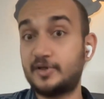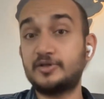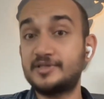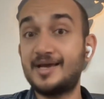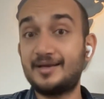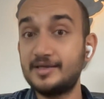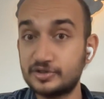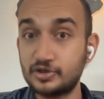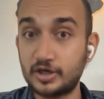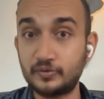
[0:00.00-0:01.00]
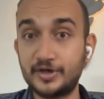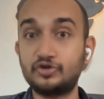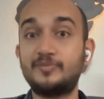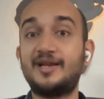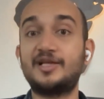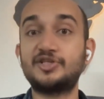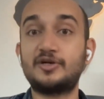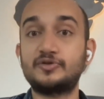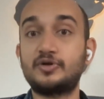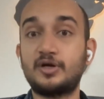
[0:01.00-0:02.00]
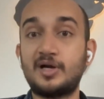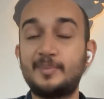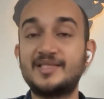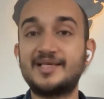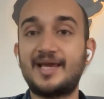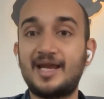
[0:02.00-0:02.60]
Because there is not going to be an HR who's going to come and say,